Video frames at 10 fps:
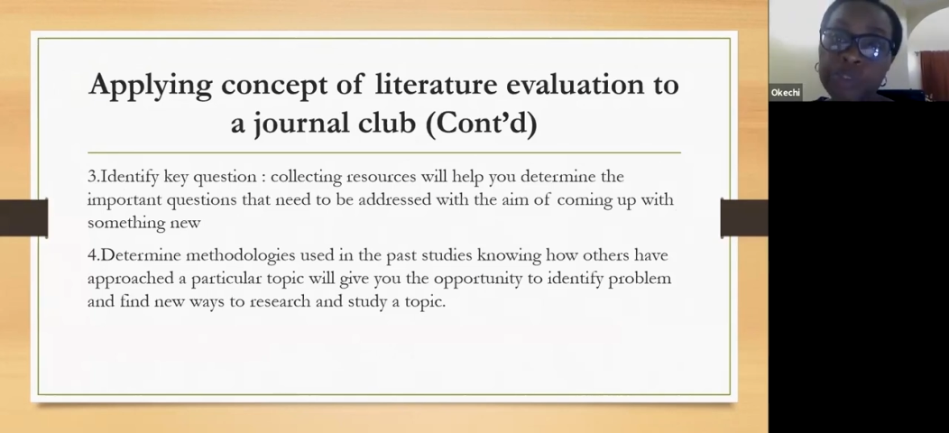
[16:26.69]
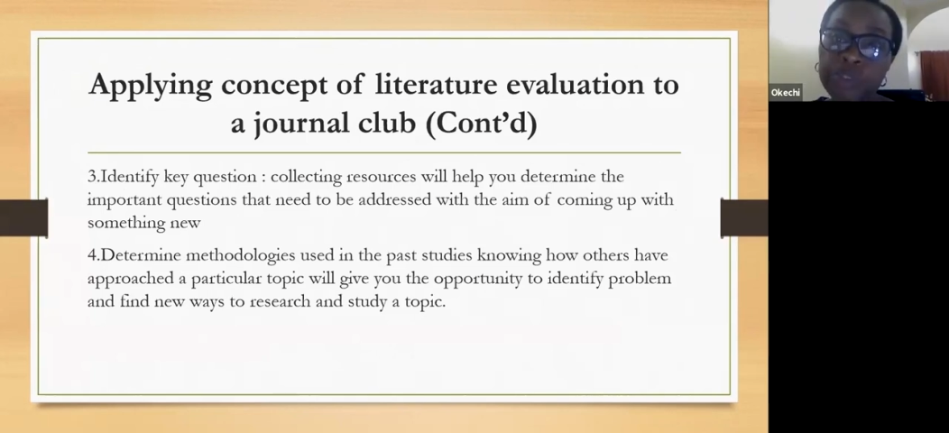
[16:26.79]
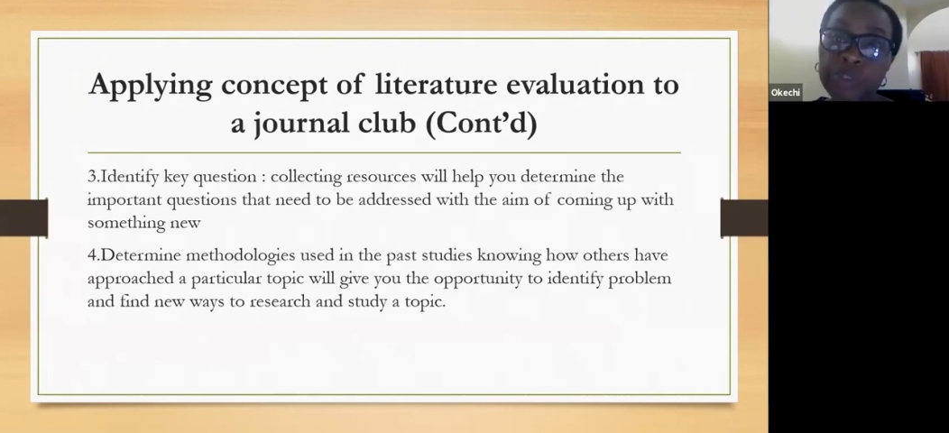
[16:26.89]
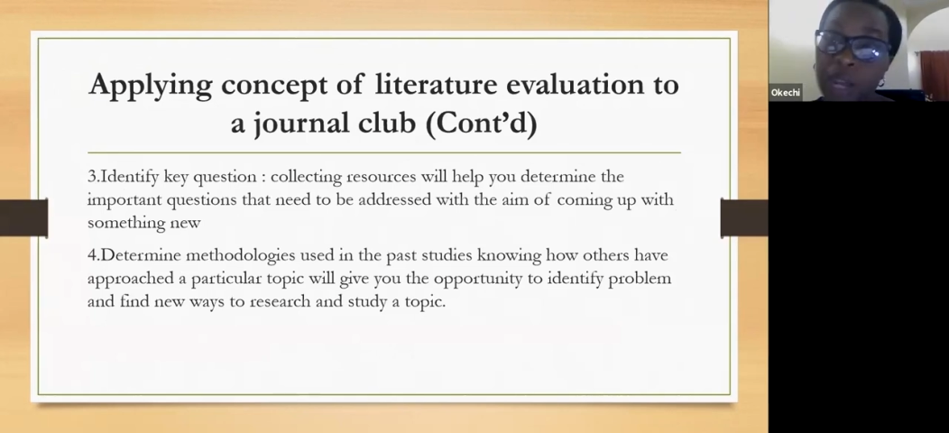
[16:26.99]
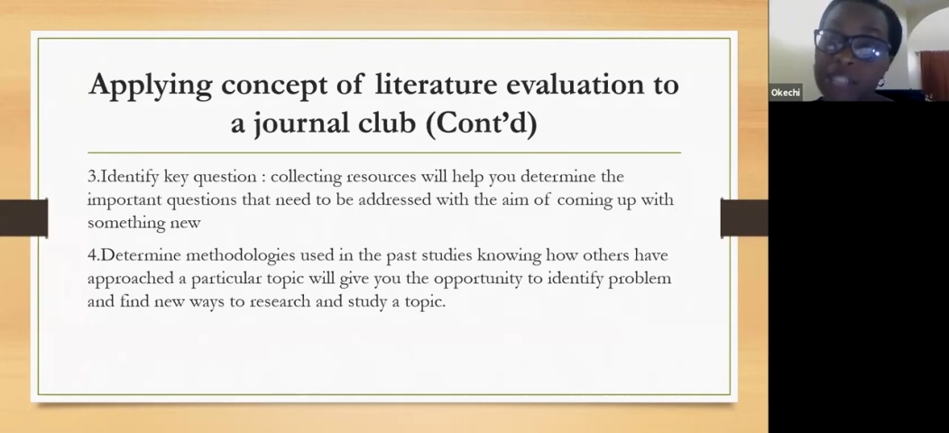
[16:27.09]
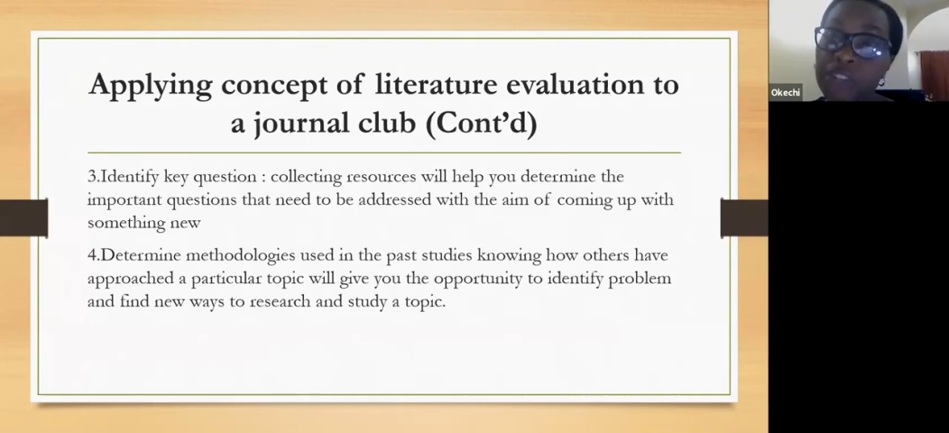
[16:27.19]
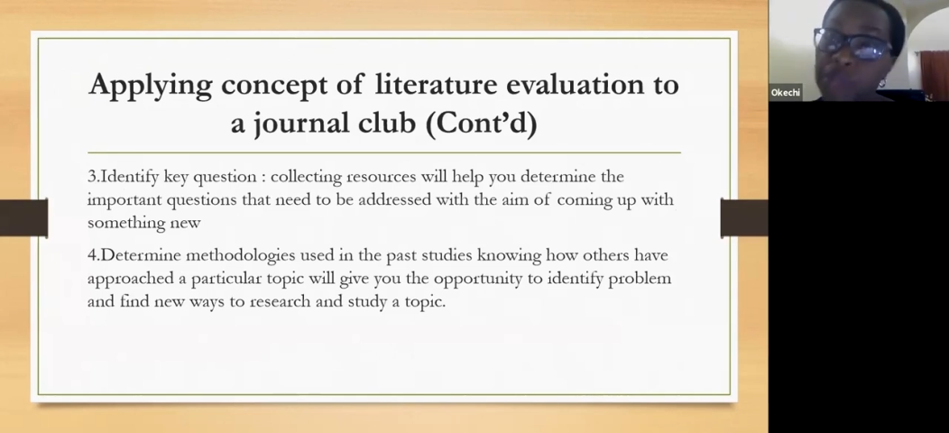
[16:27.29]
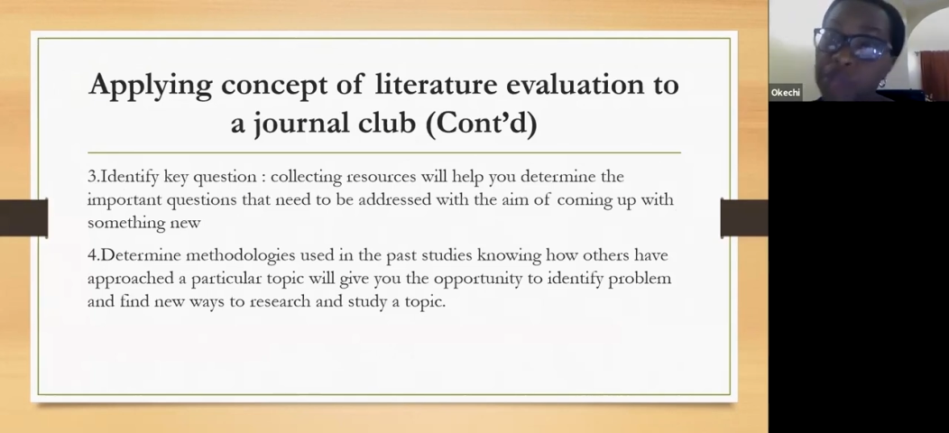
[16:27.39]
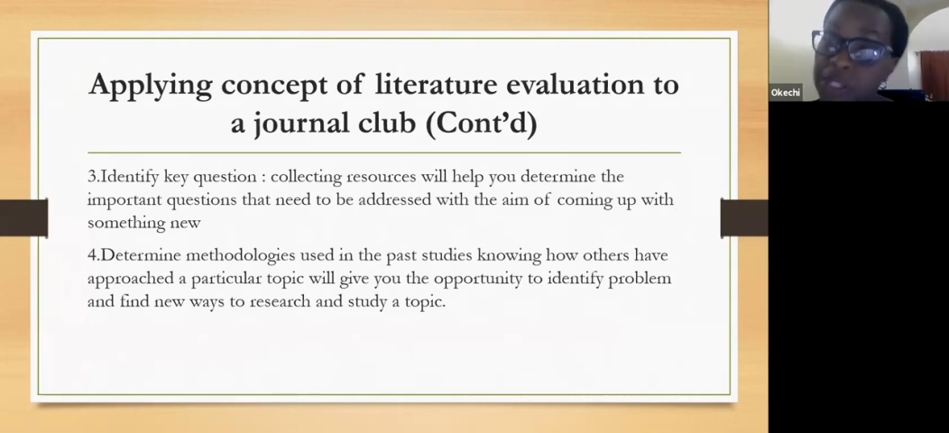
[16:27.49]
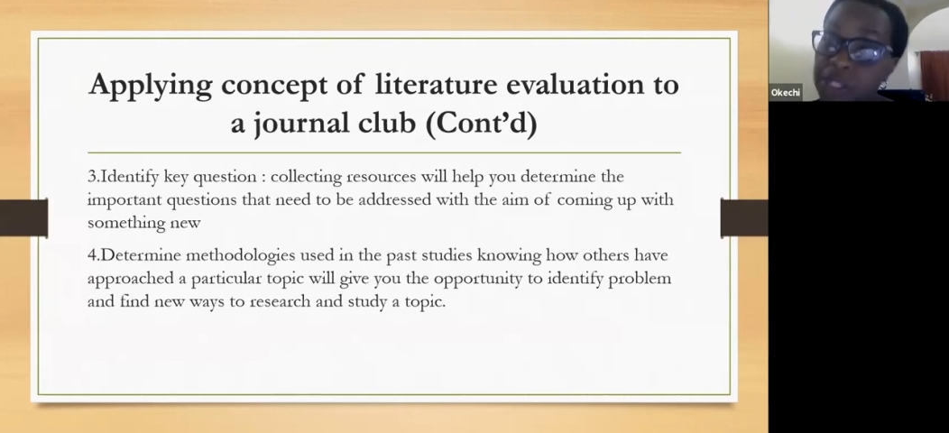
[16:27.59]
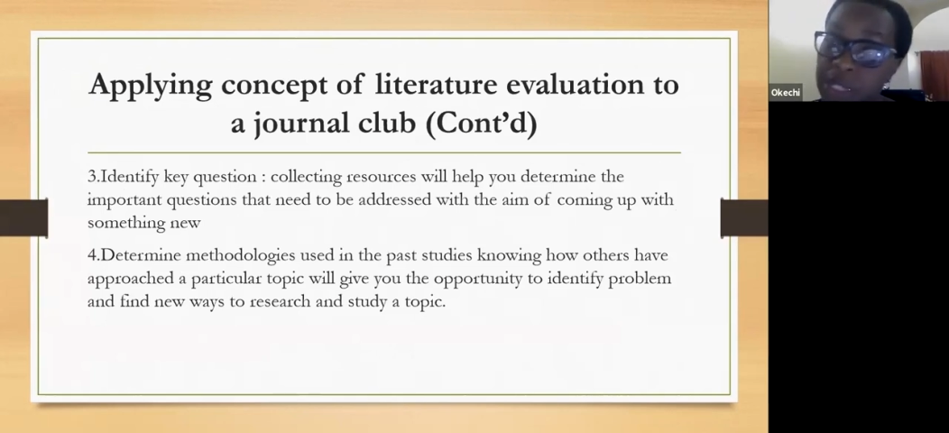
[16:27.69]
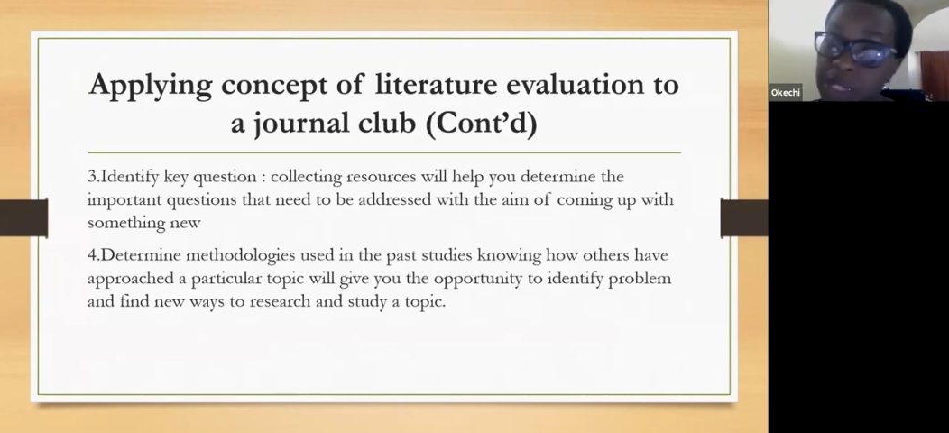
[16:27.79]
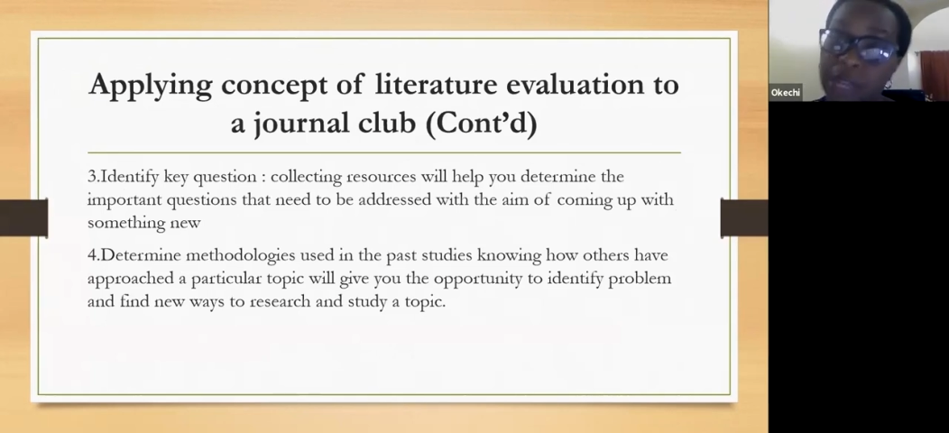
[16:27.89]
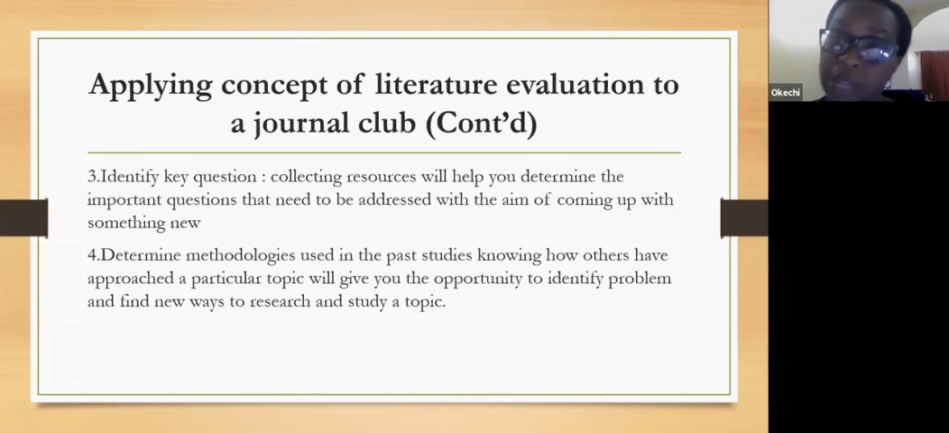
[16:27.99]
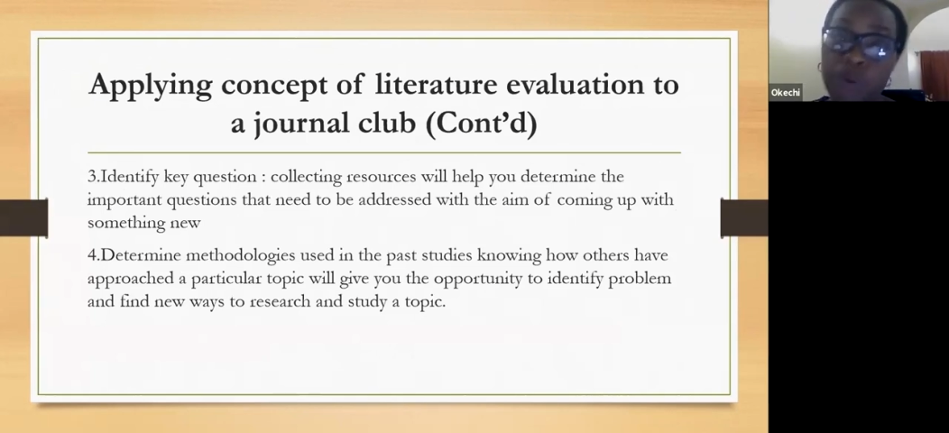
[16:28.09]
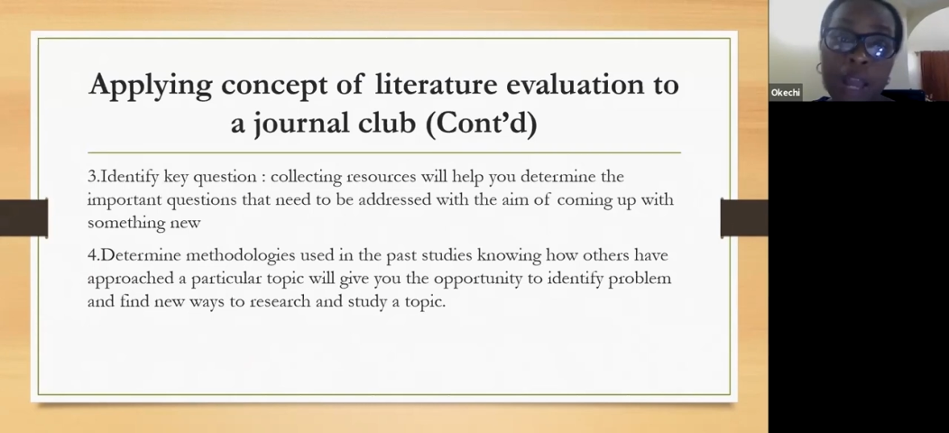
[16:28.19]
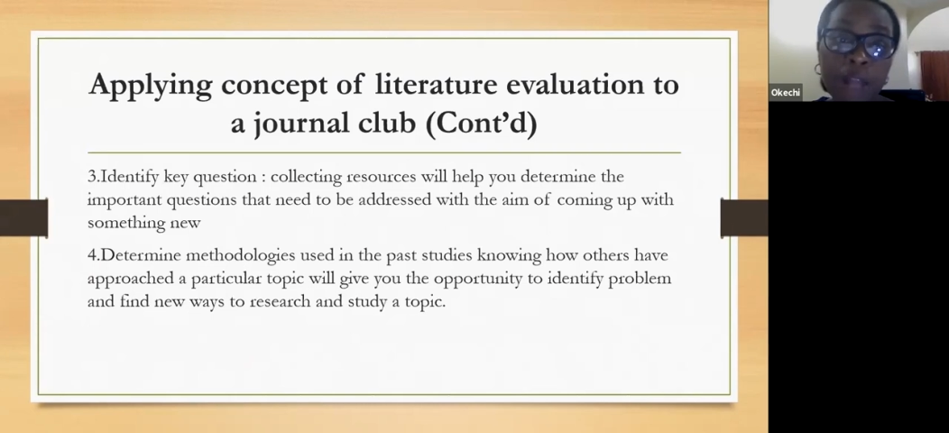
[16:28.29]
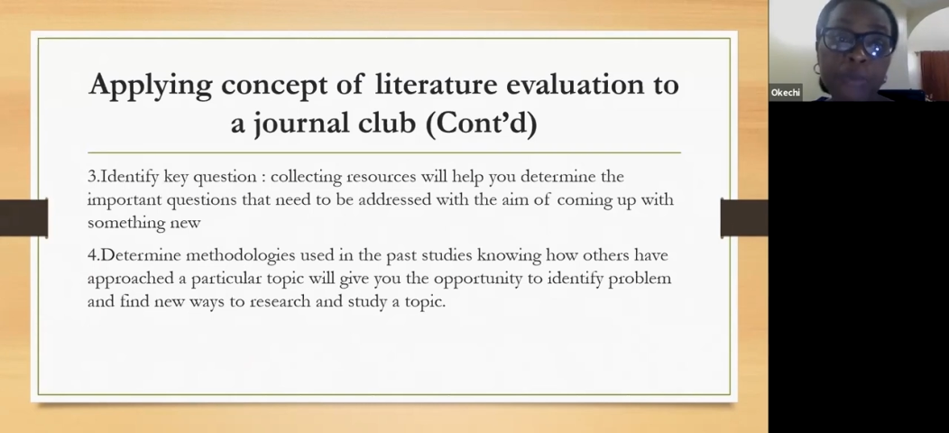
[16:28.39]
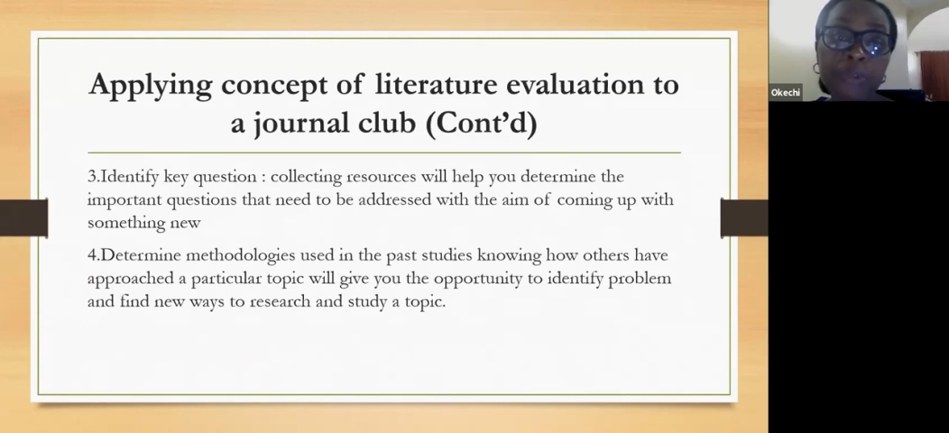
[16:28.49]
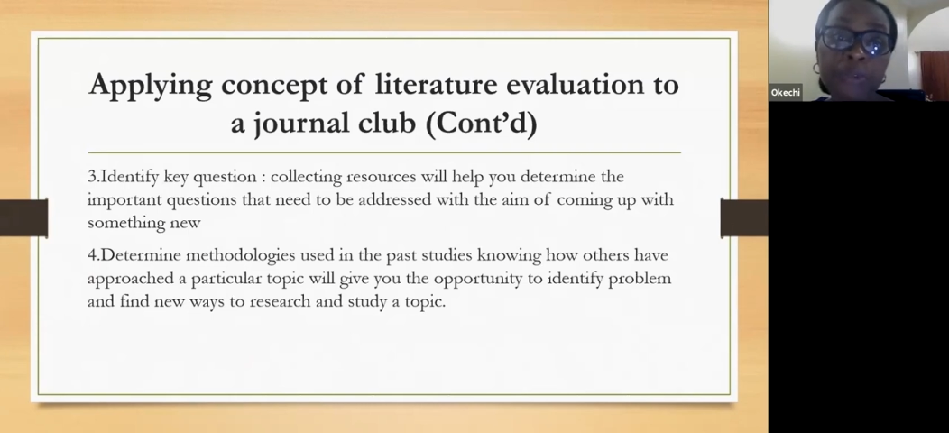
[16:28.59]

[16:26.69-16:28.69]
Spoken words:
collecting resources that will help you